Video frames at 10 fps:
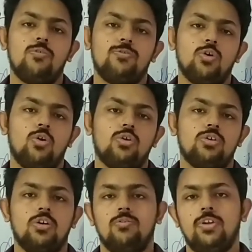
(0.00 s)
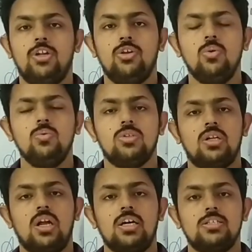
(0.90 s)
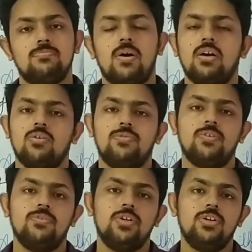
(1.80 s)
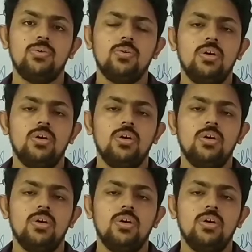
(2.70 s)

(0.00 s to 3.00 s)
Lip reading: of your video, the last part of your video.